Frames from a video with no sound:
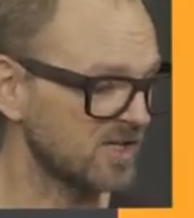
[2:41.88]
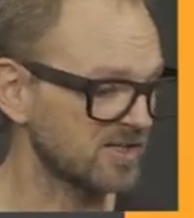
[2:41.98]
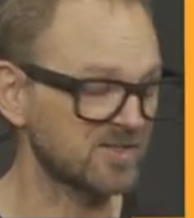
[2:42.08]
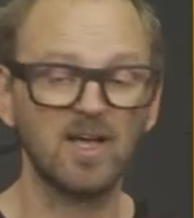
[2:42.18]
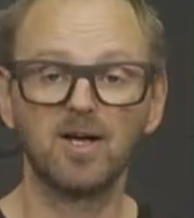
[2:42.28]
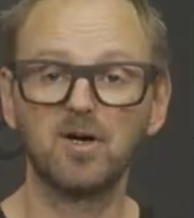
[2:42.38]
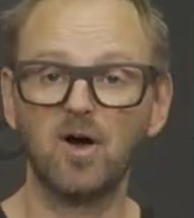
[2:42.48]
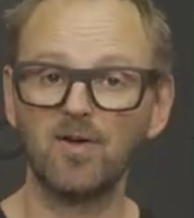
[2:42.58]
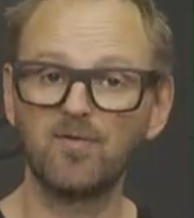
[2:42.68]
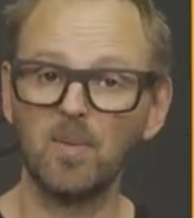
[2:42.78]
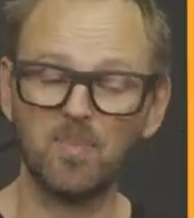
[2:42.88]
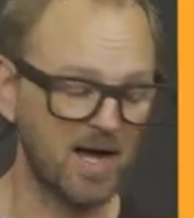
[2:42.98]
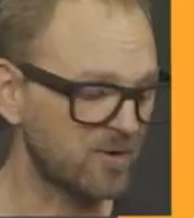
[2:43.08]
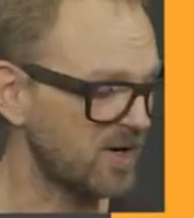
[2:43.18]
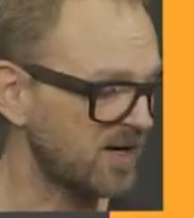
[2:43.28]
us colorful
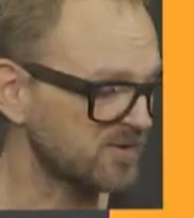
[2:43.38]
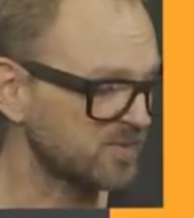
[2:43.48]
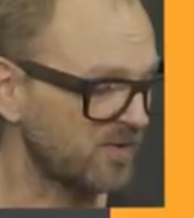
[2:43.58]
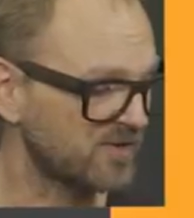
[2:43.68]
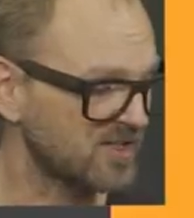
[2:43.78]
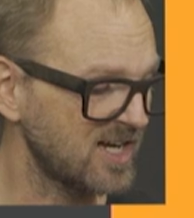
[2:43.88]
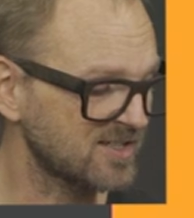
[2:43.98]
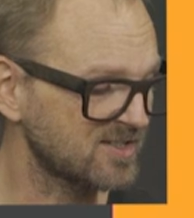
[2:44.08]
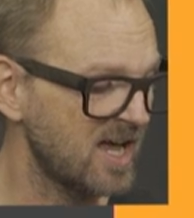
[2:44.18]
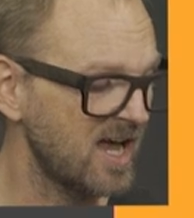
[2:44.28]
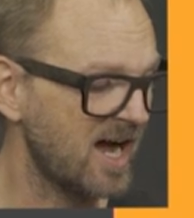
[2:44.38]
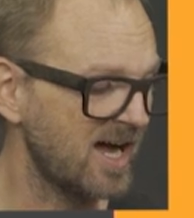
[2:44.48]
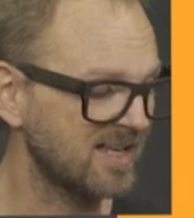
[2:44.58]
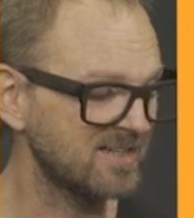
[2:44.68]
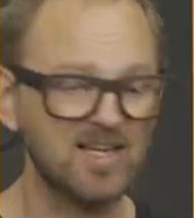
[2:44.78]
backgrounds with text.
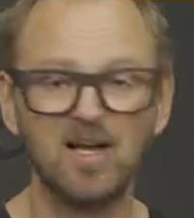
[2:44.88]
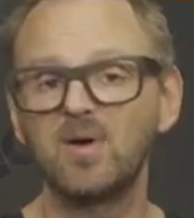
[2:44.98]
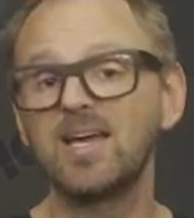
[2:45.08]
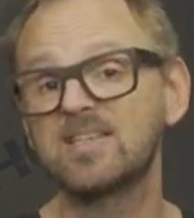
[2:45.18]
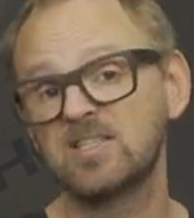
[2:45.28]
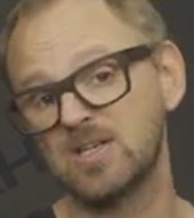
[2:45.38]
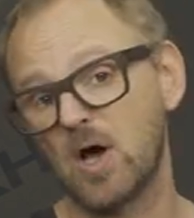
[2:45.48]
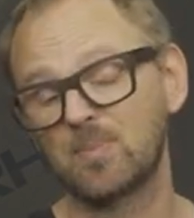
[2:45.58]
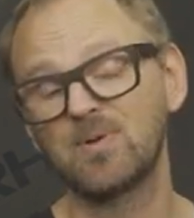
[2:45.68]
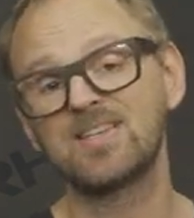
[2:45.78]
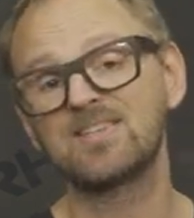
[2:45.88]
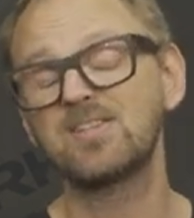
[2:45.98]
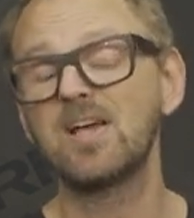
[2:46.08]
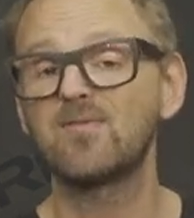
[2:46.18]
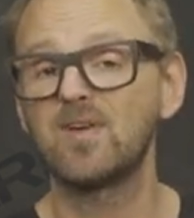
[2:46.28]
I can tell you it is not, but this is not a